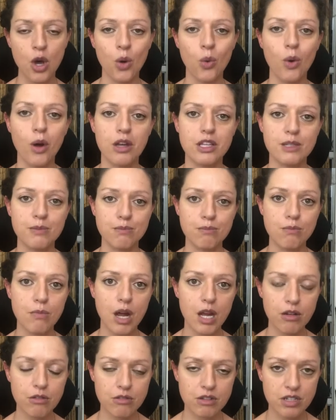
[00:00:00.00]
where it's
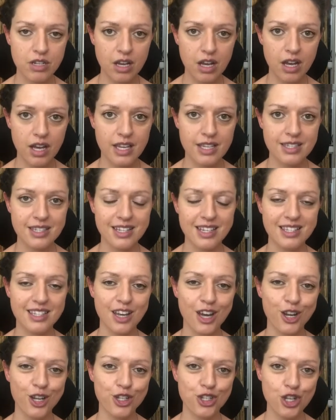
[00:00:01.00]
micronized and it's
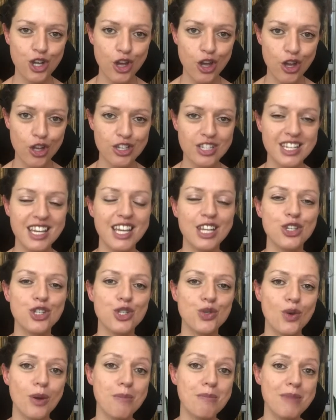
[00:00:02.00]
kind of turned
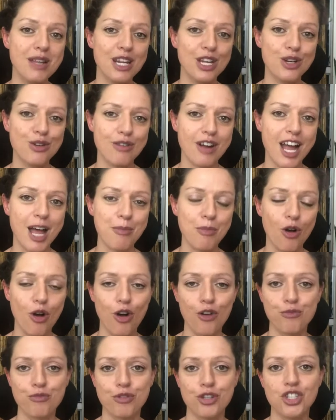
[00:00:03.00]
into a milligram
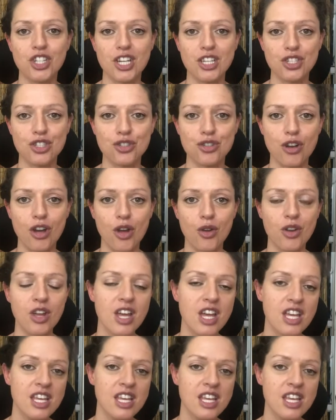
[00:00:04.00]
of progesterone.